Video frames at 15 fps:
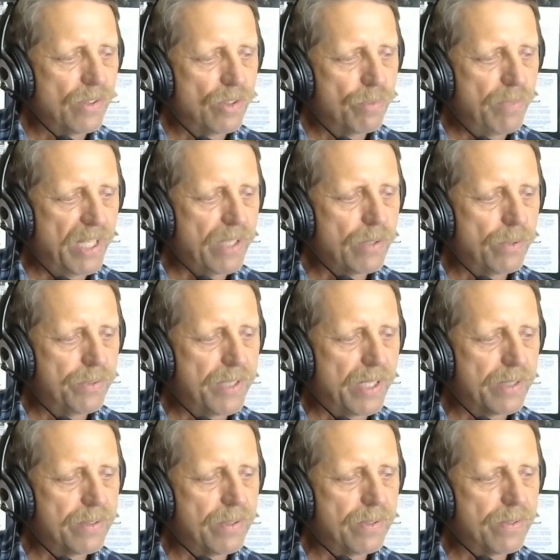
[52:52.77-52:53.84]
medical
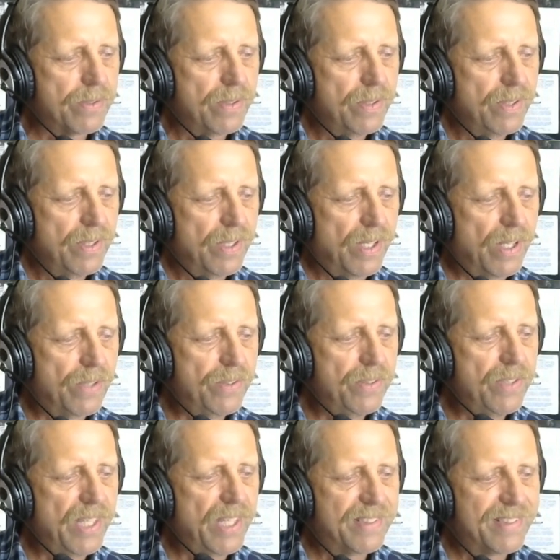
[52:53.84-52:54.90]
doctors, other
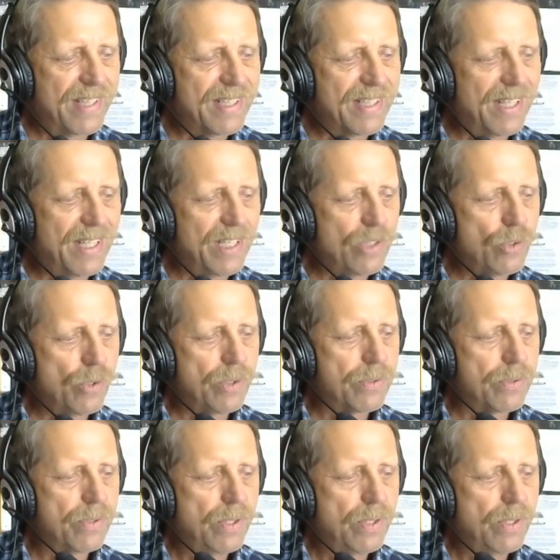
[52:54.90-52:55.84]
than psychiatrists,